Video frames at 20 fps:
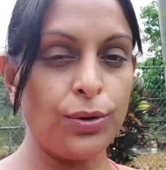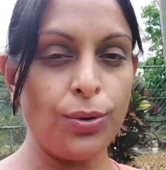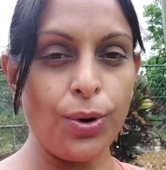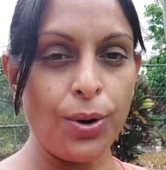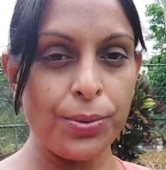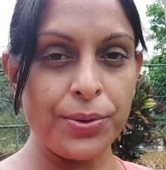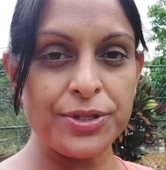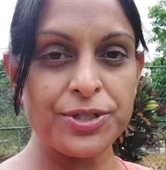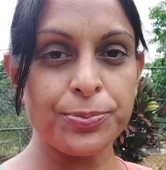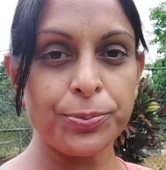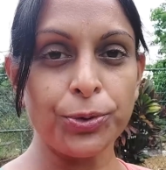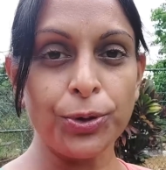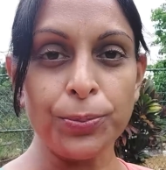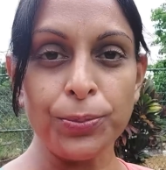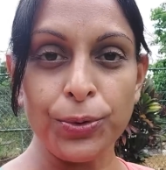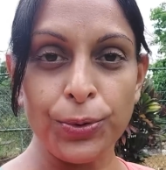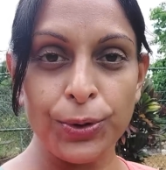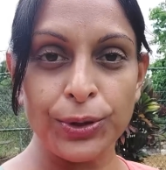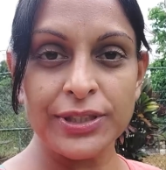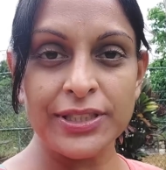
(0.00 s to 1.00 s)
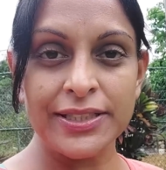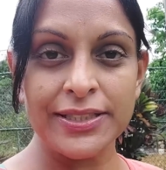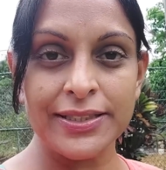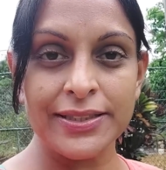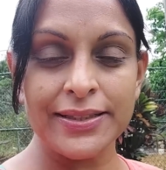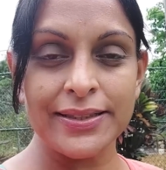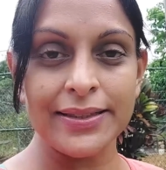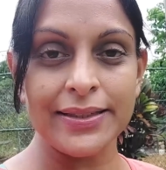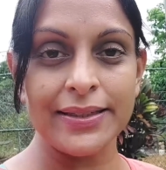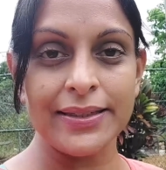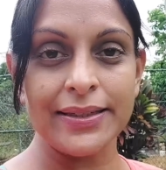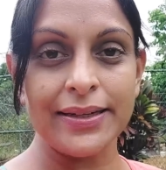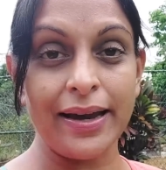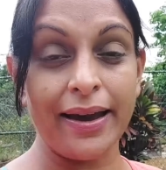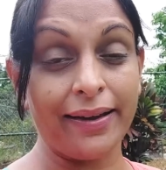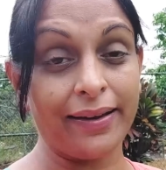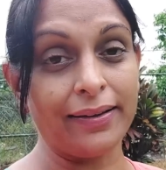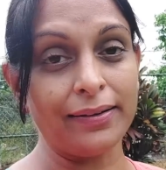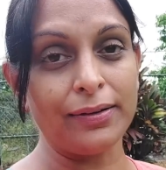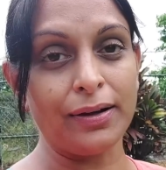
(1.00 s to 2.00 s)
he always promotes the
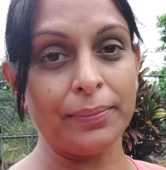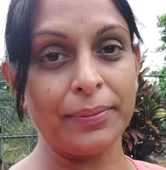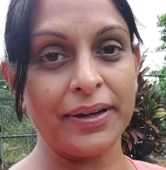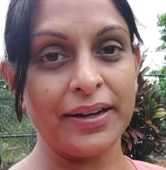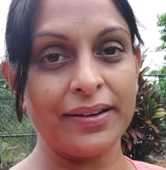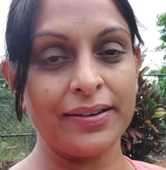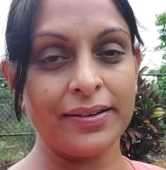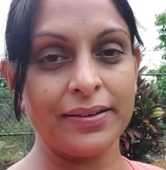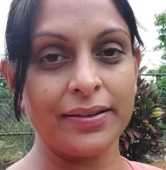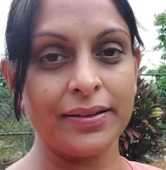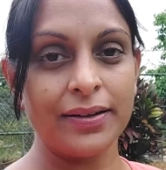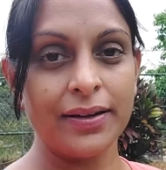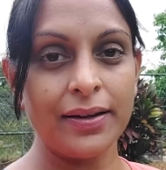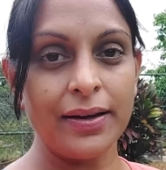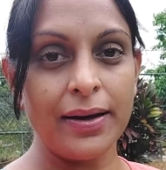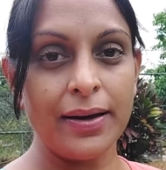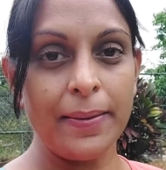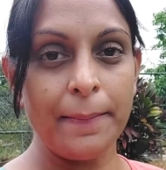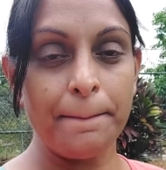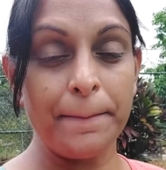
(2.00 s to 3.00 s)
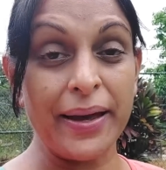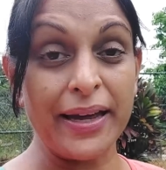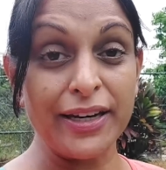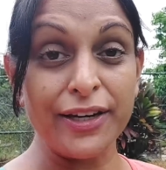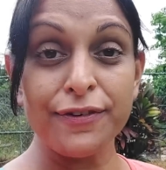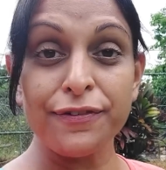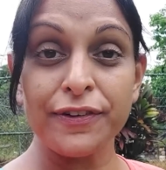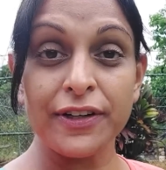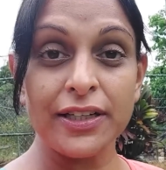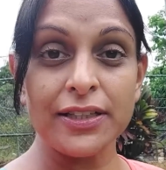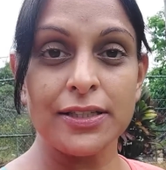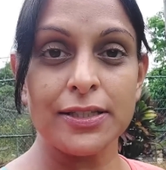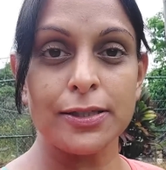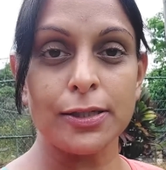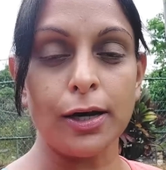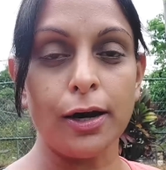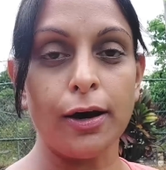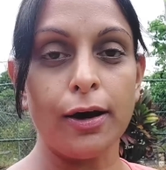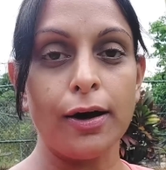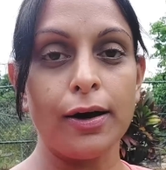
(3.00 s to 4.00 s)
economic
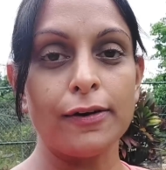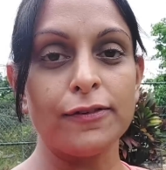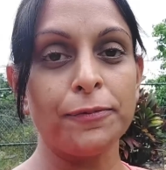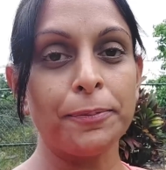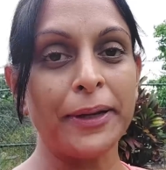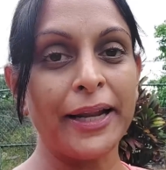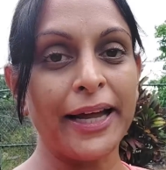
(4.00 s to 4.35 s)
benefits of